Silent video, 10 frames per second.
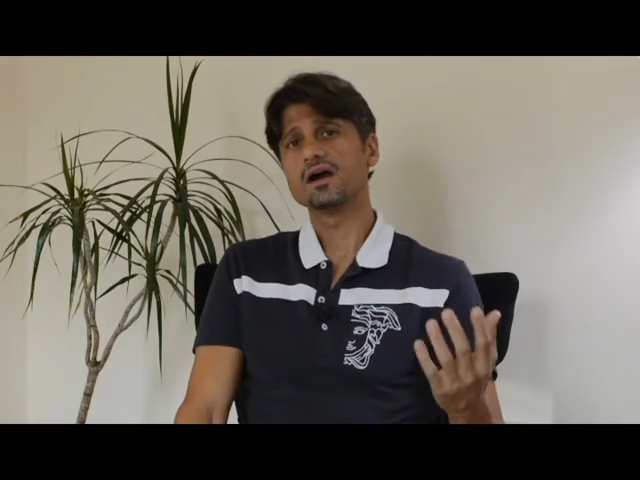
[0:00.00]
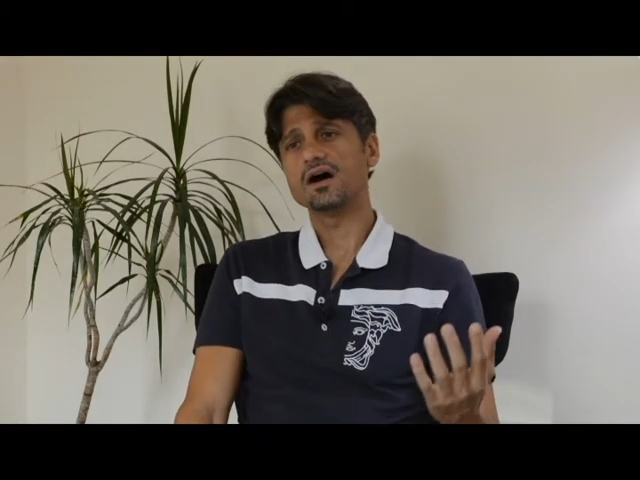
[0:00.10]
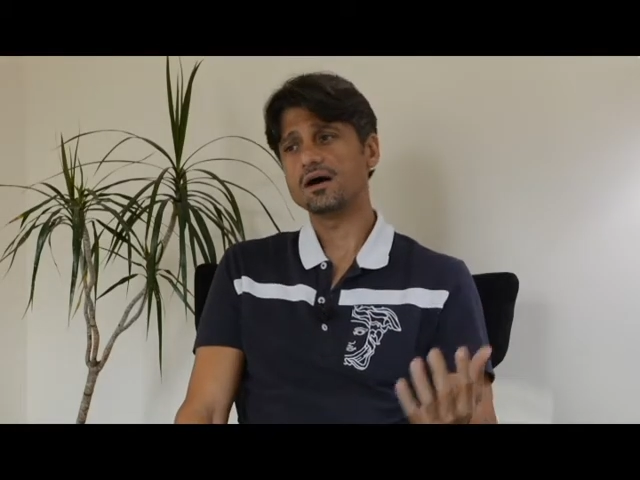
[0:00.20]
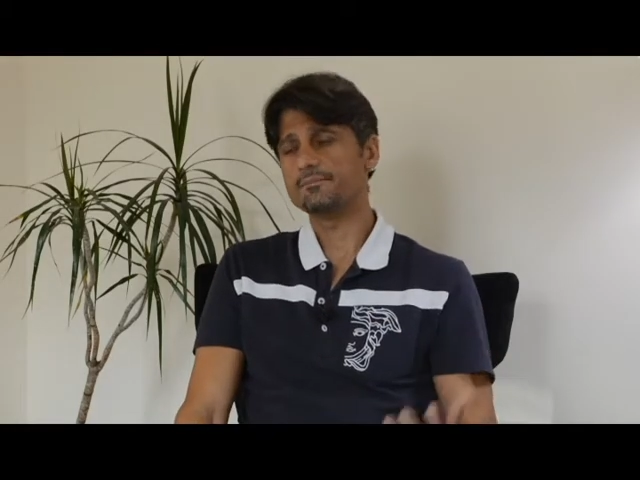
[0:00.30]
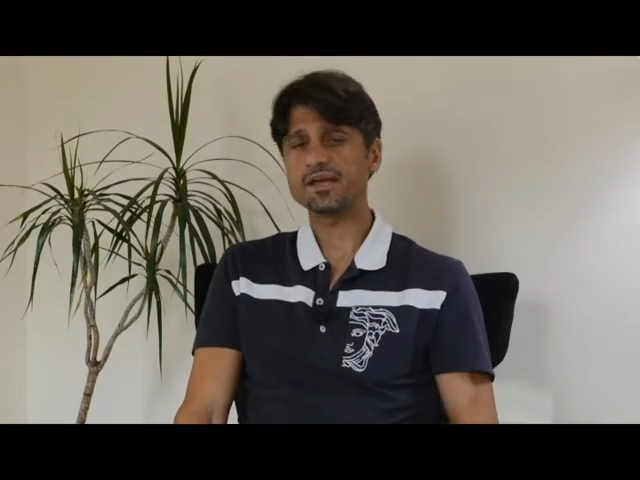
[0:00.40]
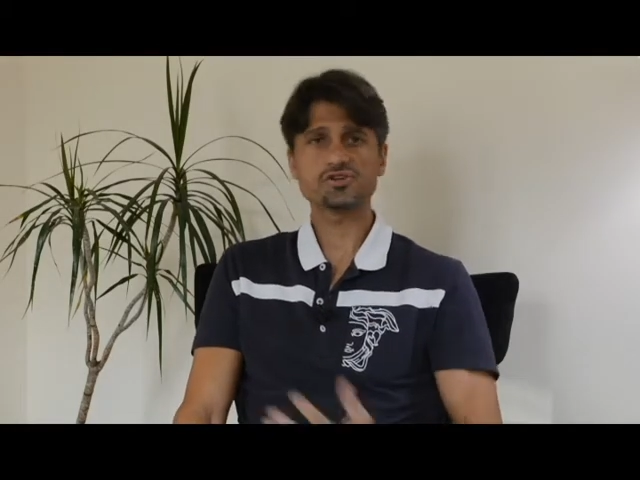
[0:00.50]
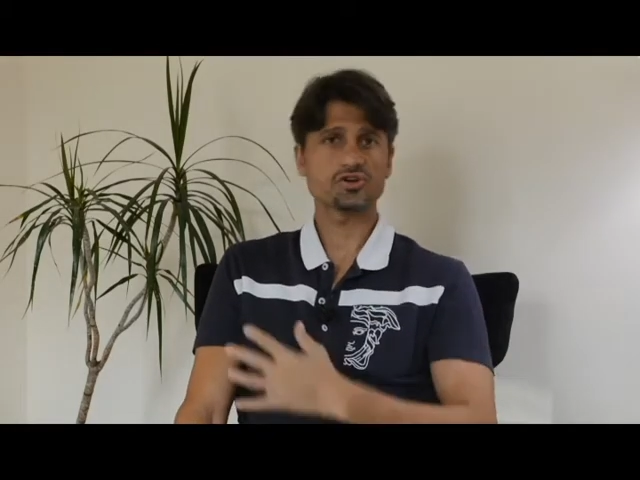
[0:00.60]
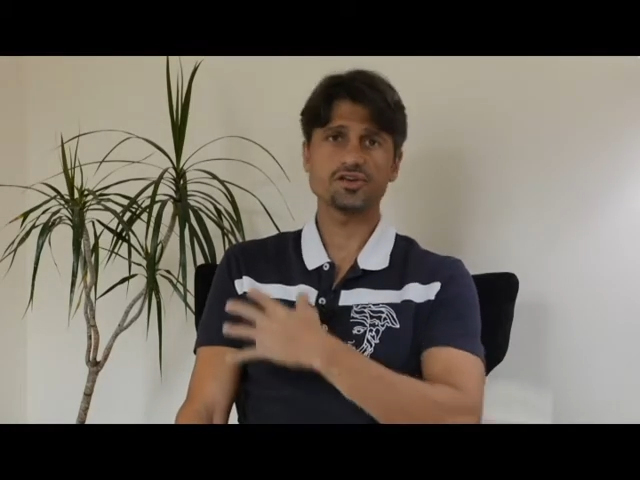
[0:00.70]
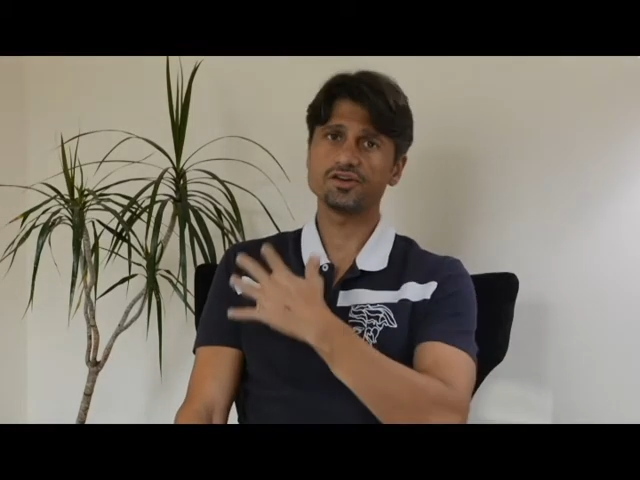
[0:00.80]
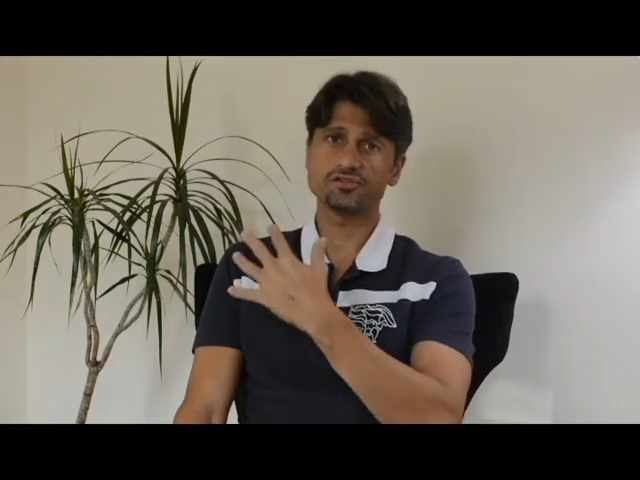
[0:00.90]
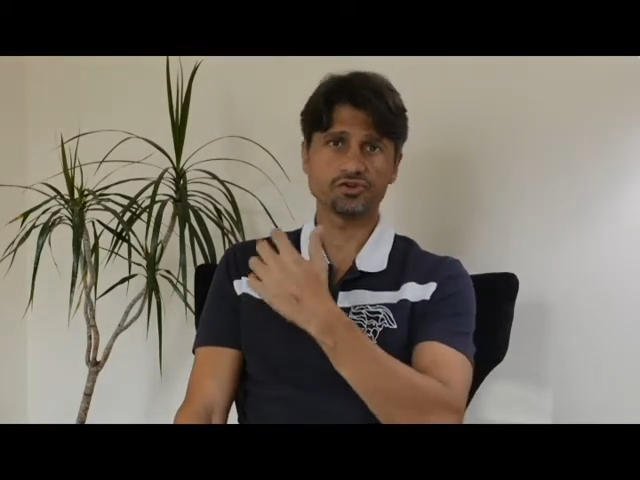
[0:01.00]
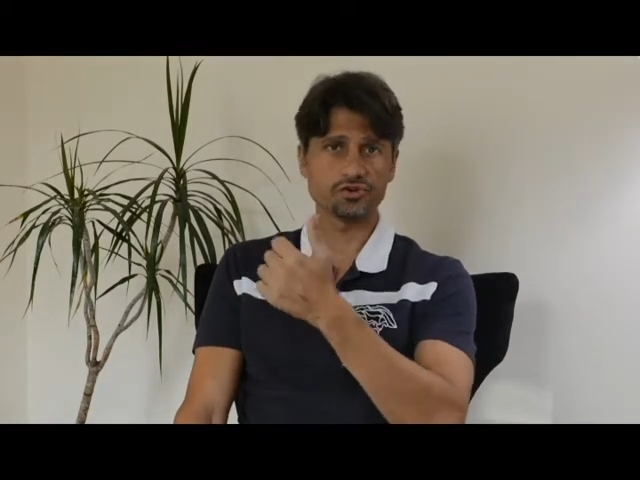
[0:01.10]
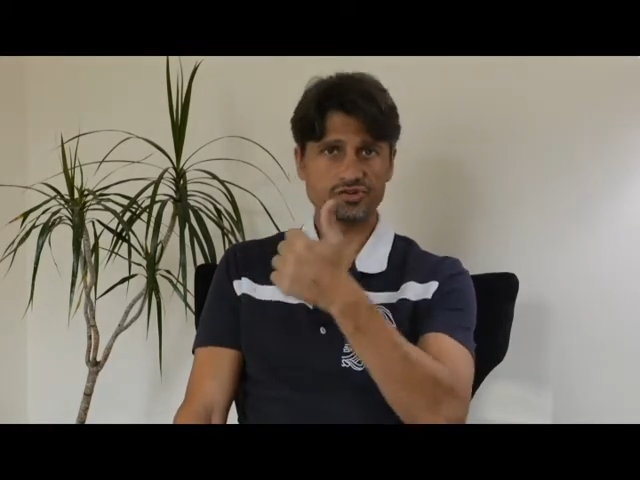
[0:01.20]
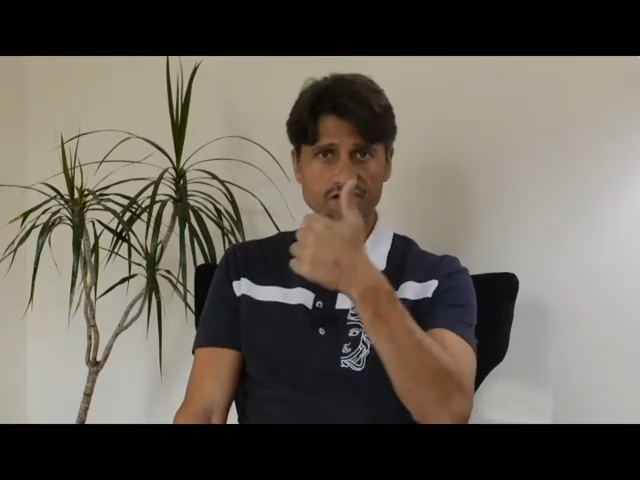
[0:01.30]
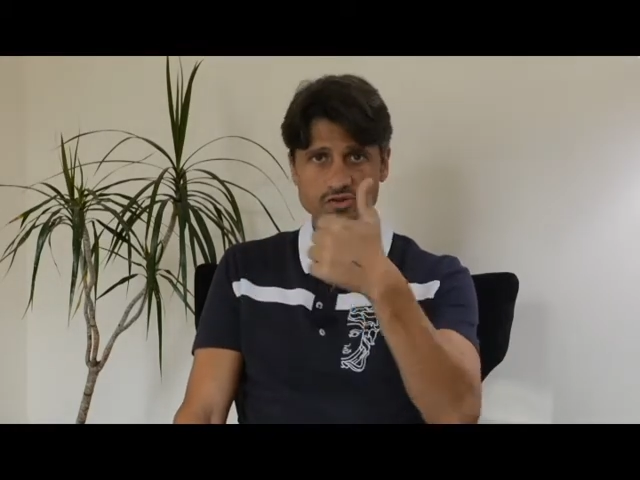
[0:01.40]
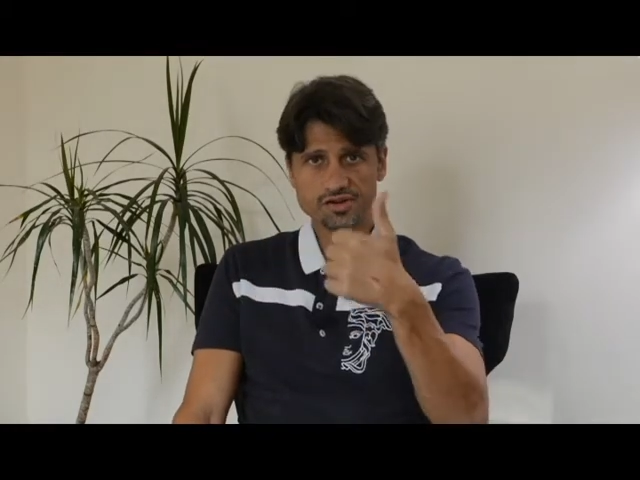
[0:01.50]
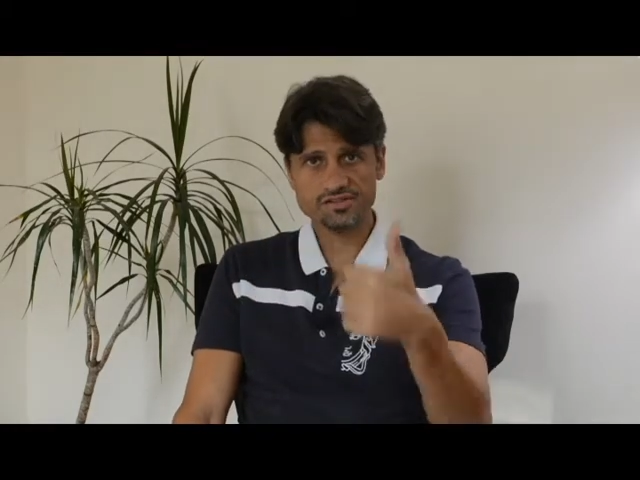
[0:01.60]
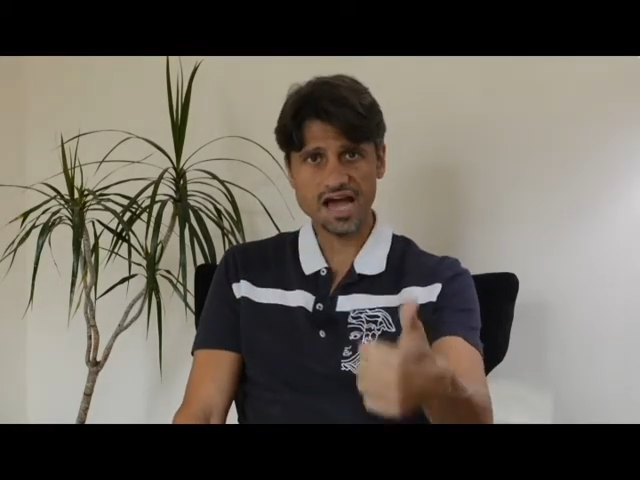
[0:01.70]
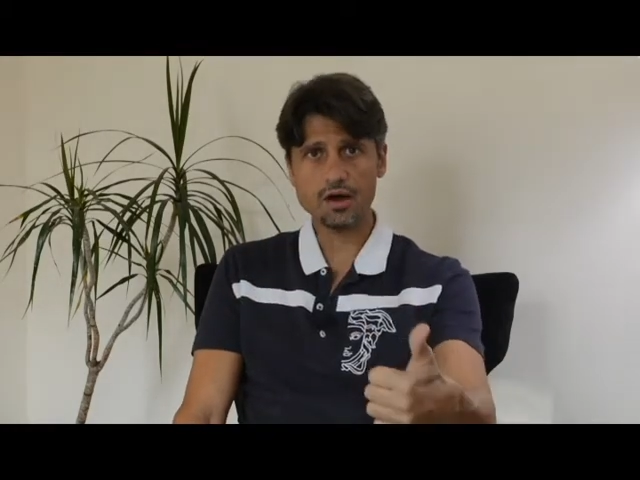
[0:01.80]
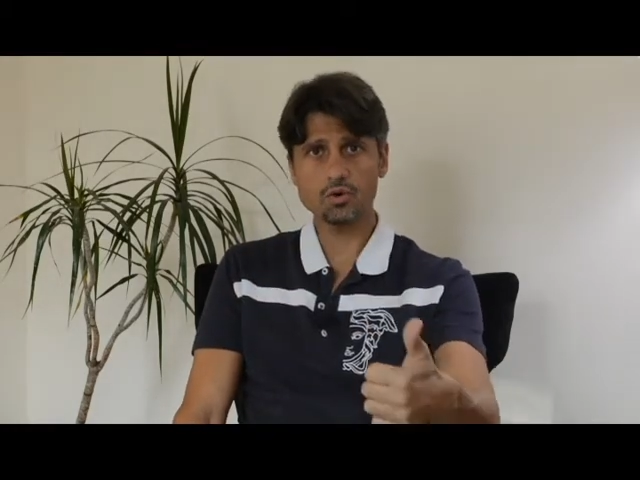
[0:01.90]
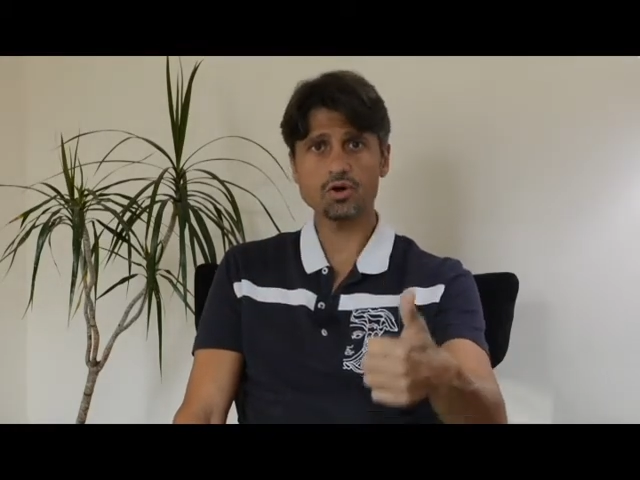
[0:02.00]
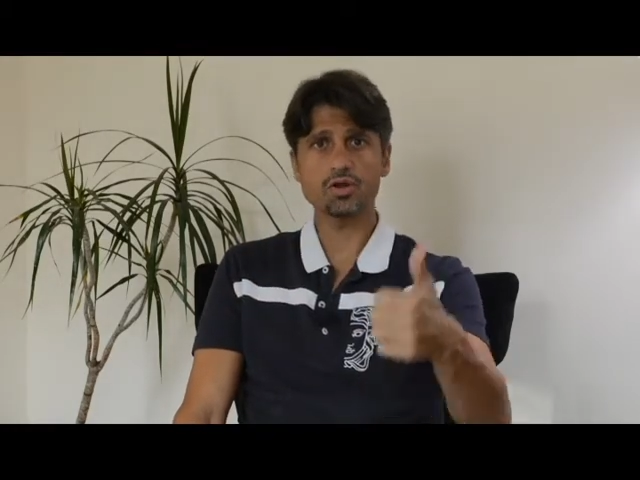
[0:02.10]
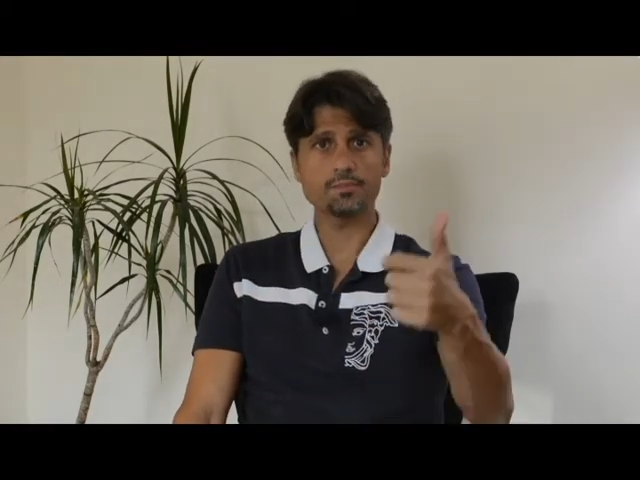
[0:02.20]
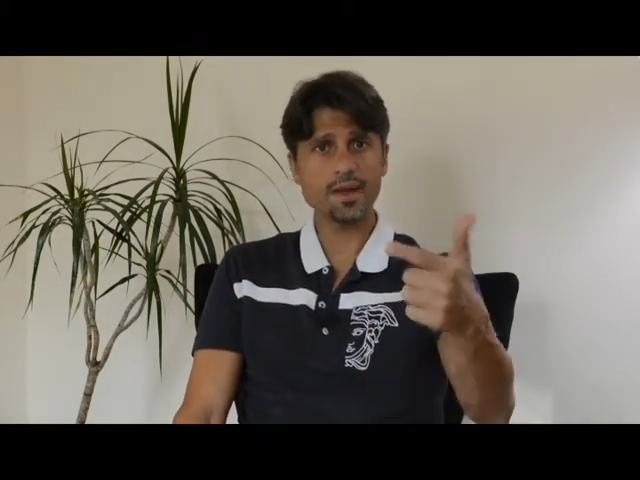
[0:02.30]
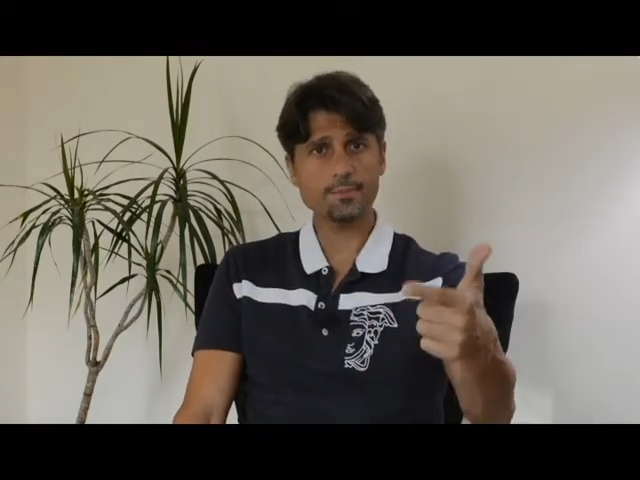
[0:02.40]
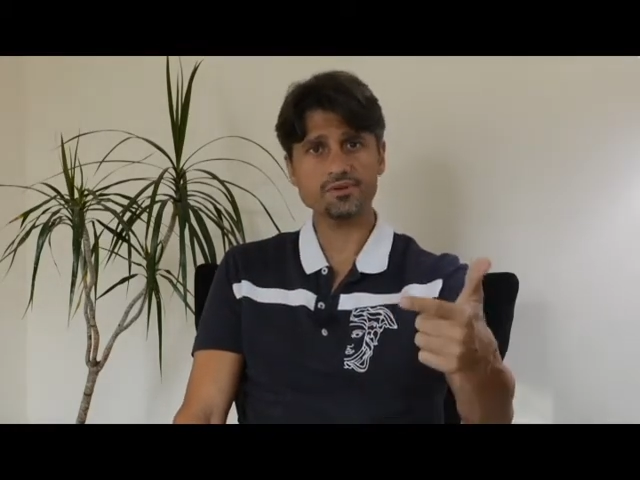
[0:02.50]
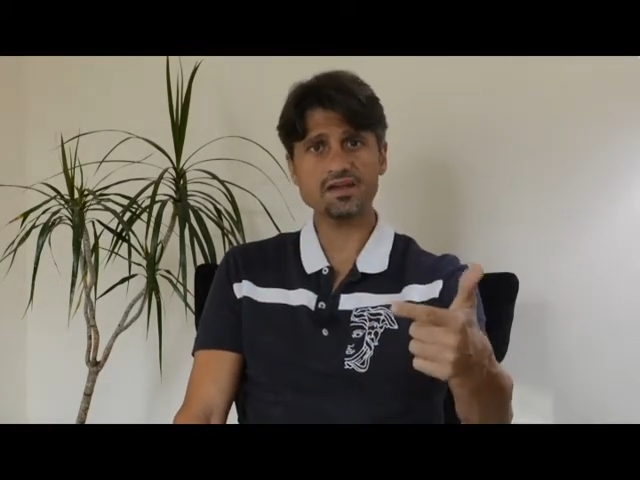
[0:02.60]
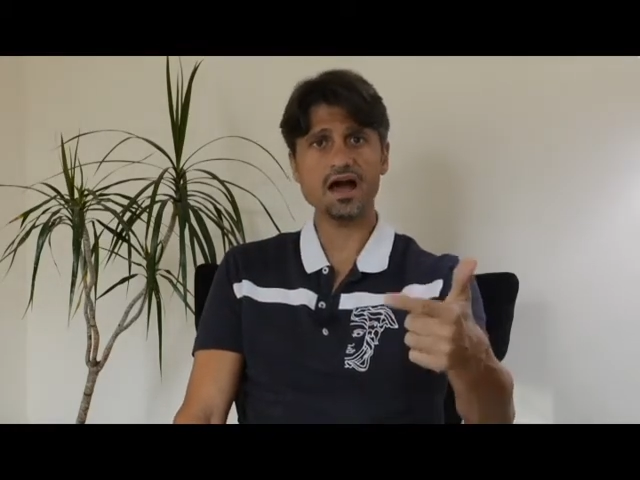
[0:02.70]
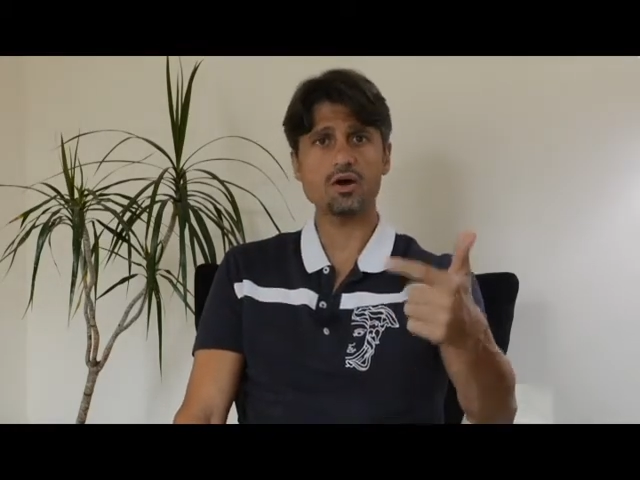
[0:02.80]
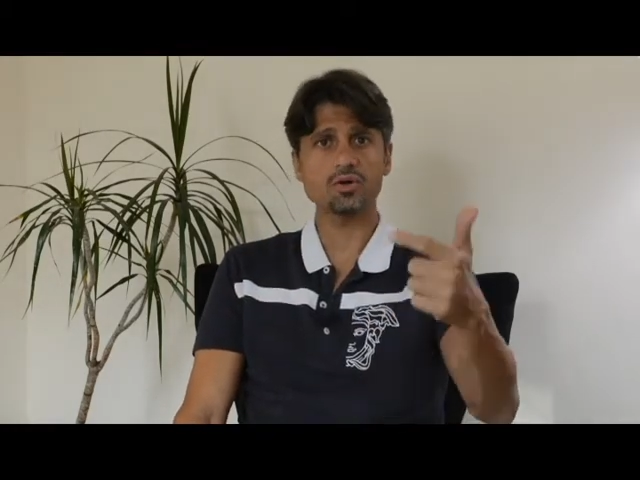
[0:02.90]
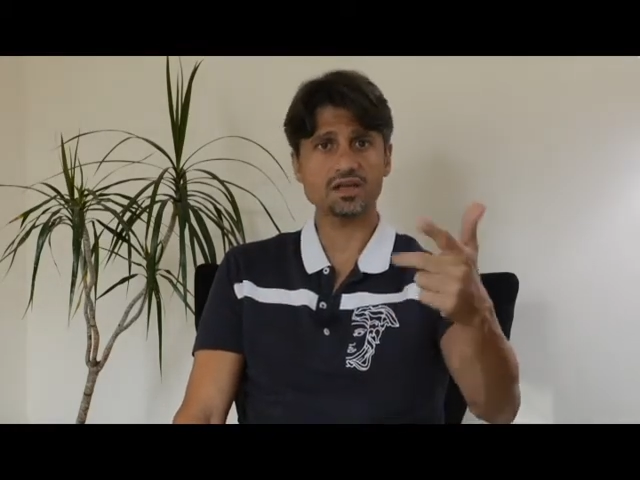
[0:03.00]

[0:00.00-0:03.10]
Uh, make sure there's you're using either a towel, a paper towel,